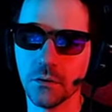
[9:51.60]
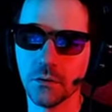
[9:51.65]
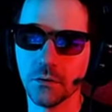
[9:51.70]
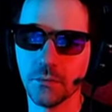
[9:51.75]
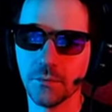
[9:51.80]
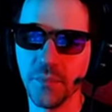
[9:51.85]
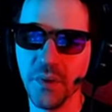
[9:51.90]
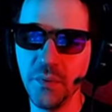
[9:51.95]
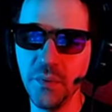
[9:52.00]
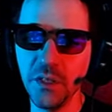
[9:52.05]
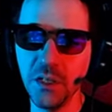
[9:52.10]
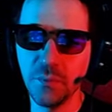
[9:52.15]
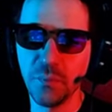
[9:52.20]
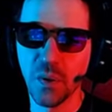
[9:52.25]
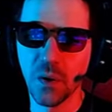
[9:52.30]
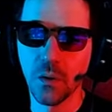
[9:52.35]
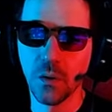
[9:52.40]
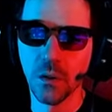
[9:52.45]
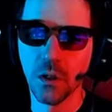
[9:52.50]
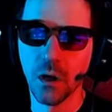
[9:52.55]
Maybe the
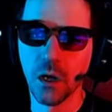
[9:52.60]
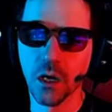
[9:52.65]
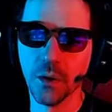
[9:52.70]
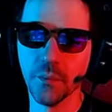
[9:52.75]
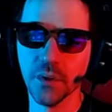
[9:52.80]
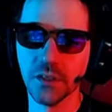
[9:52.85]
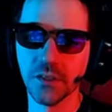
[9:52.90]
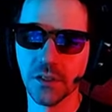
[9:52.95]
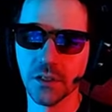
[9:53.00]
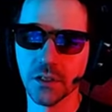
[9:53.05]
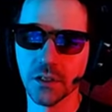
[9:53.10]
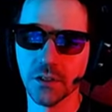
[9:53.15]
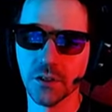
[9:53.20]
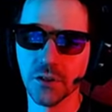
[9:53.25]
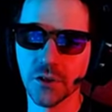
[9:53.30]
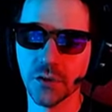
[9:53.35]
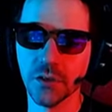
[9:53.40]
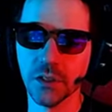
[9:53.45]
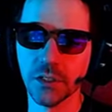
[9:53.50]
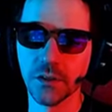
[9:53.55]
pole arm isn't a good
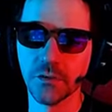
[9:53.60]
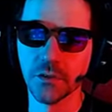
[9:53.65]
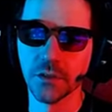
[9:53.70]
choice for